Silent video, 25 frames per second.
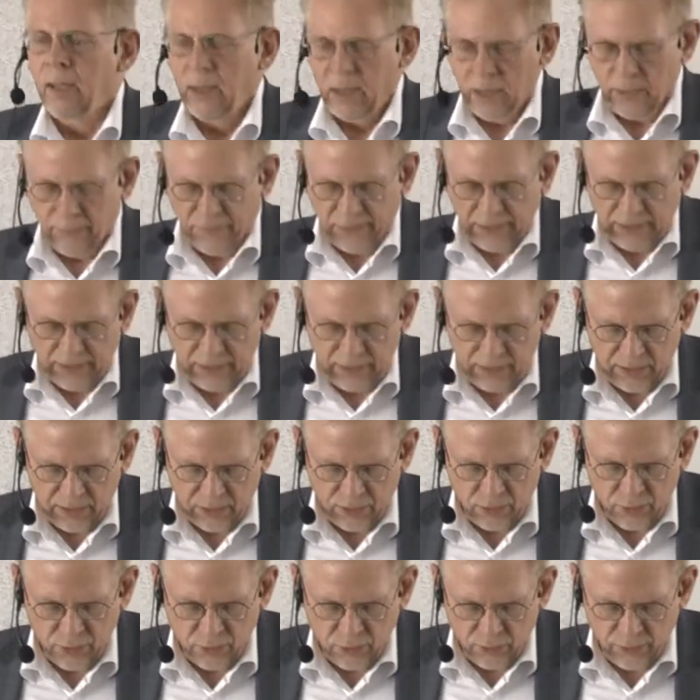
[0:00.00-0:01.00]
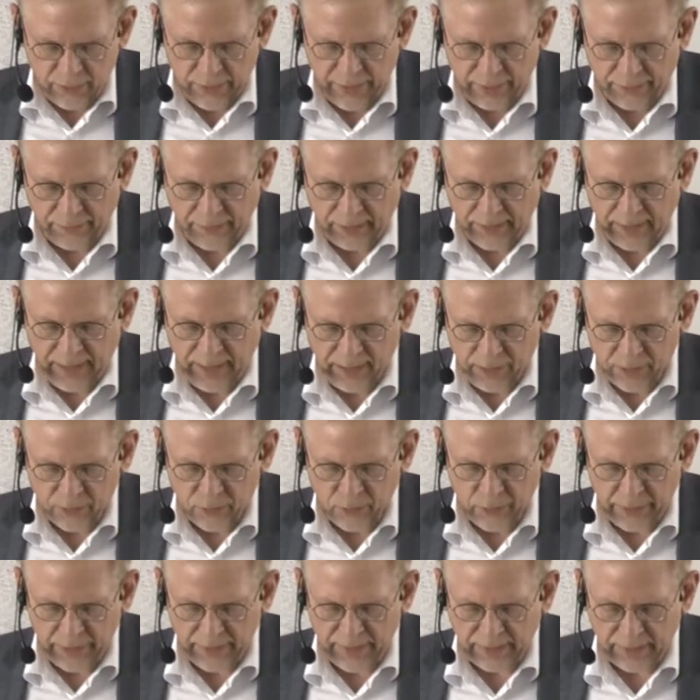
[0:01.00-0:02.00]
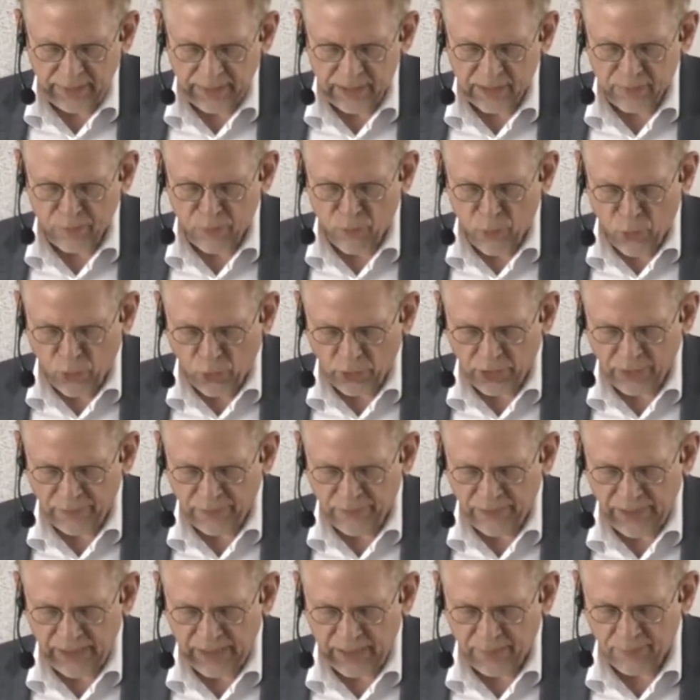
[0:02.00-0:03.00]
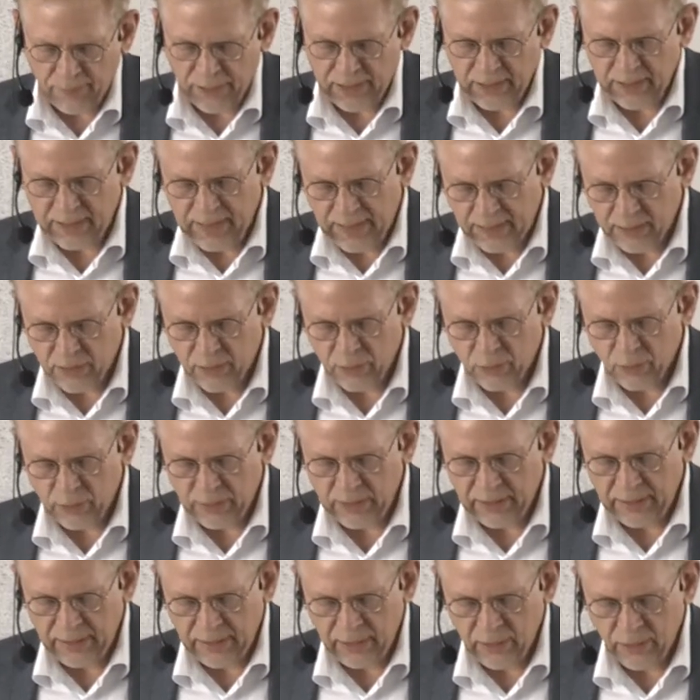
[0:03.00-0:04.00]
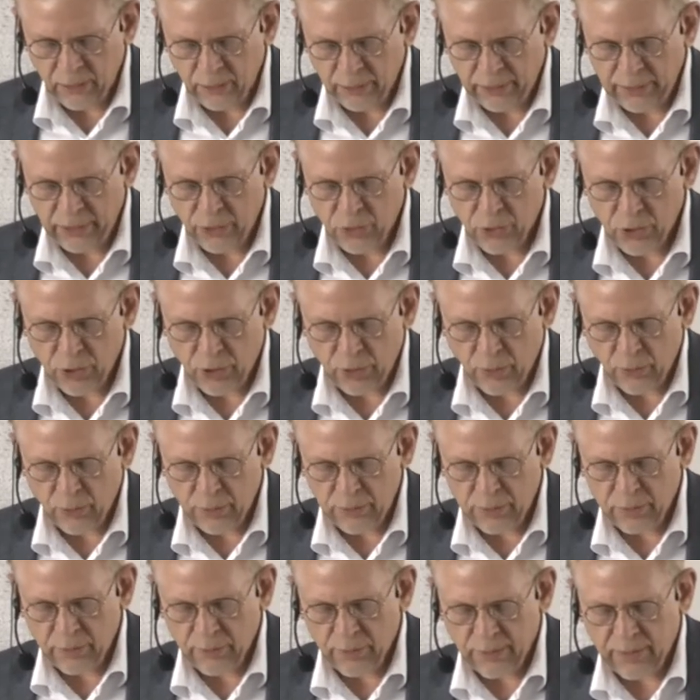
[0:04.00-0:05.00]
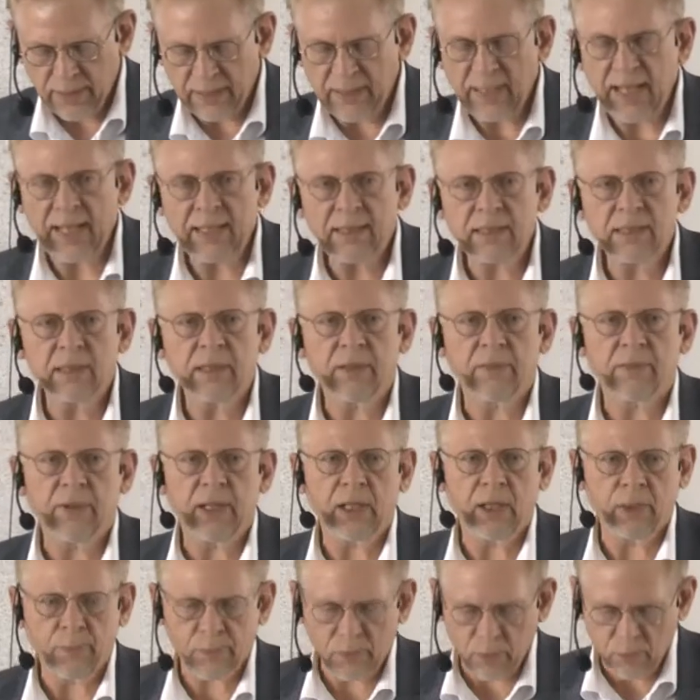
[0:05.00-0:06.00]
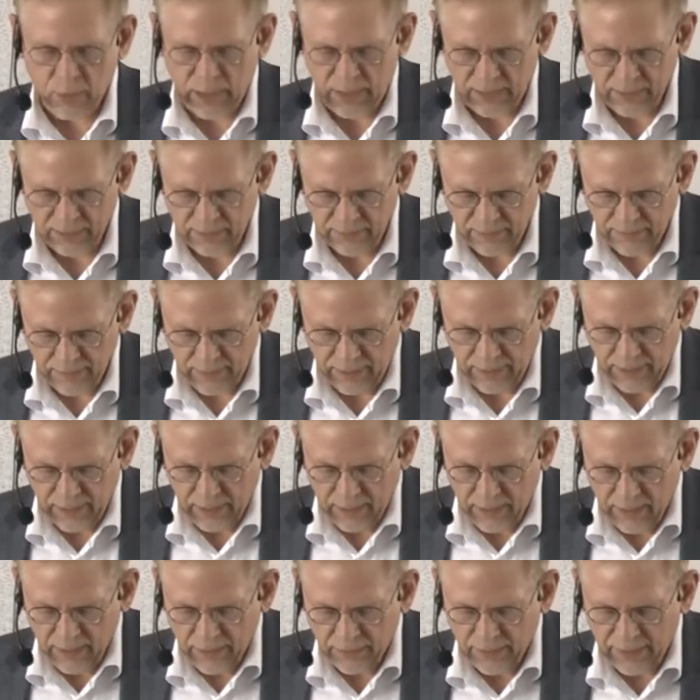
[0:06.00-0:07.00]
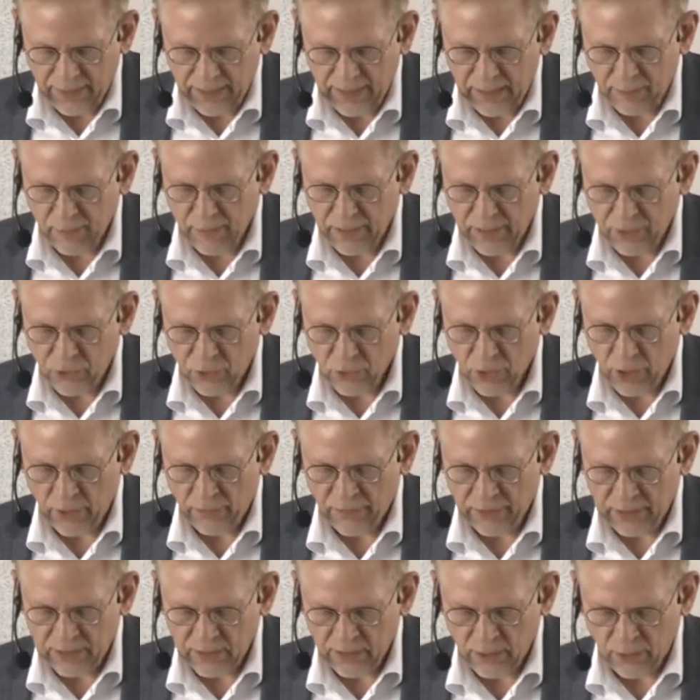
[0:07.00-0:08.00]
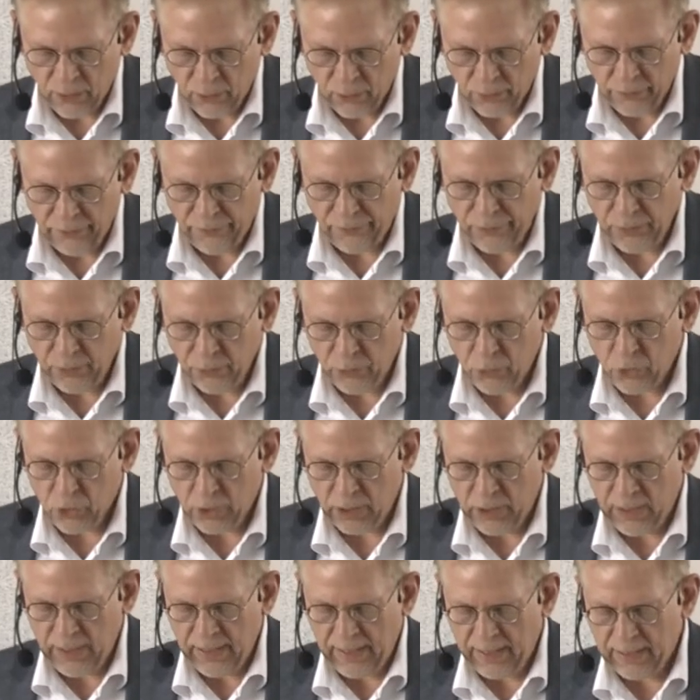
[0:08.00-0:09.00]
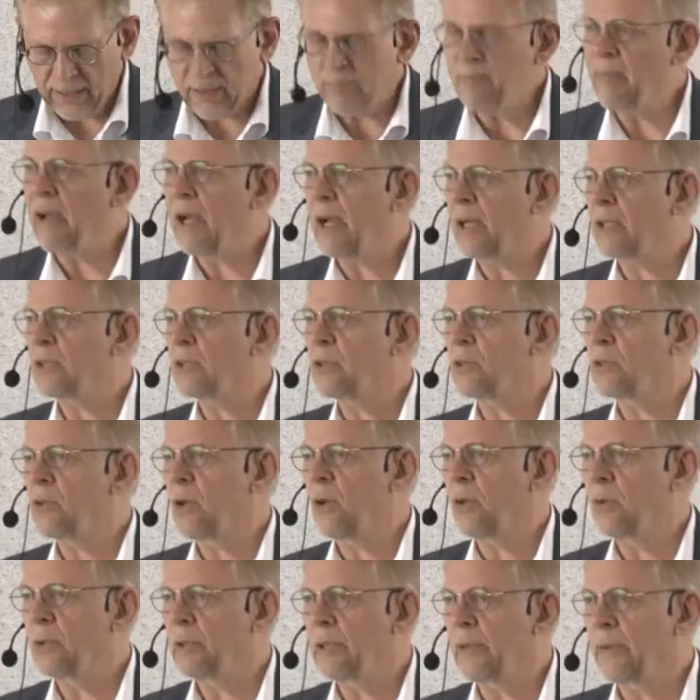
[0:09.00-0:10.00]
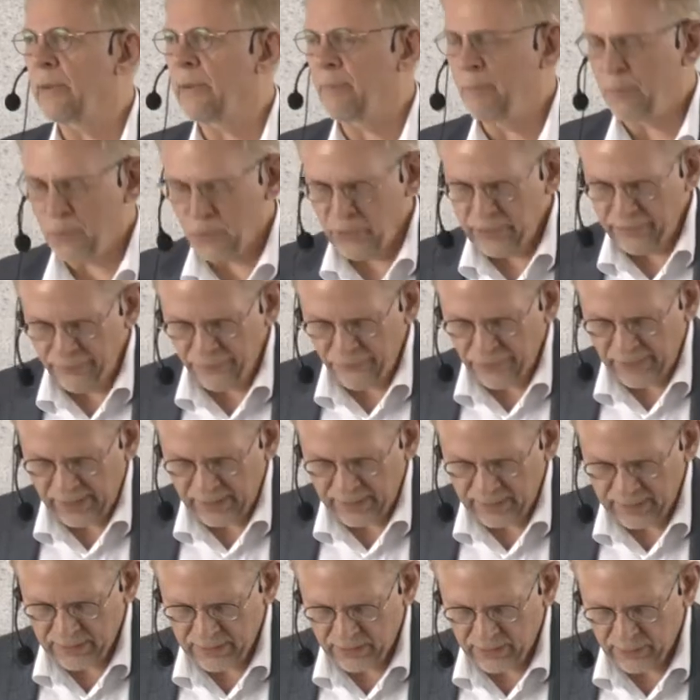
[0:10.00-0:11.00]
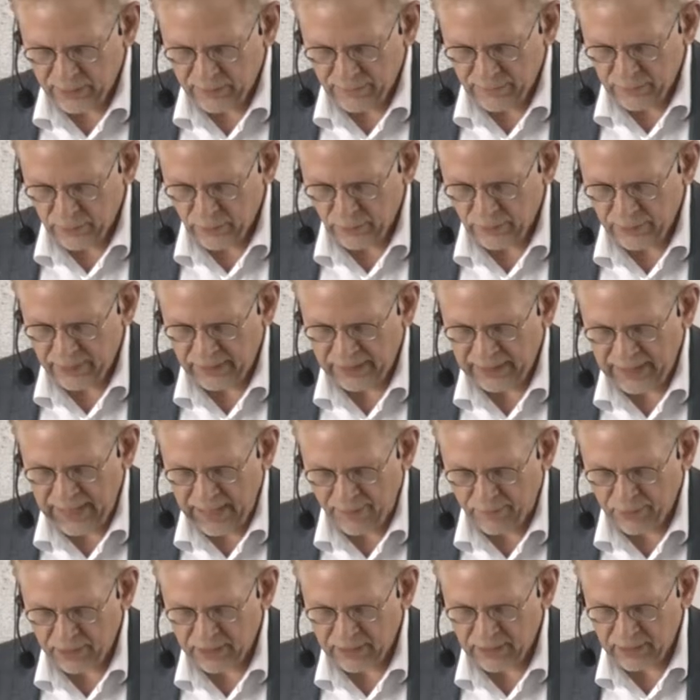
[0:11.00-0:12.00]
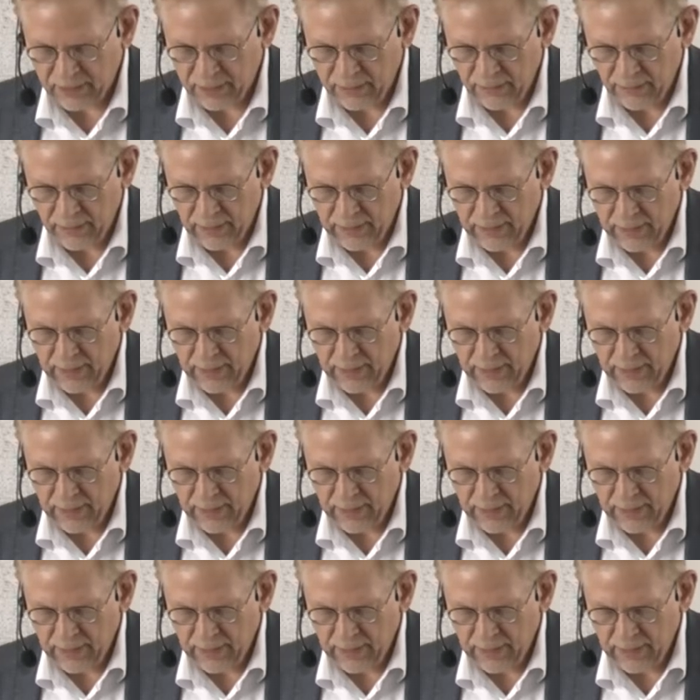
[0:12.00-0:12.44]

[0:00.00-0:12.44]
If it is true that the country that is more developed industrially only shows to the less developed one the image of its own future, as Marx wrote in the preface to the Capital,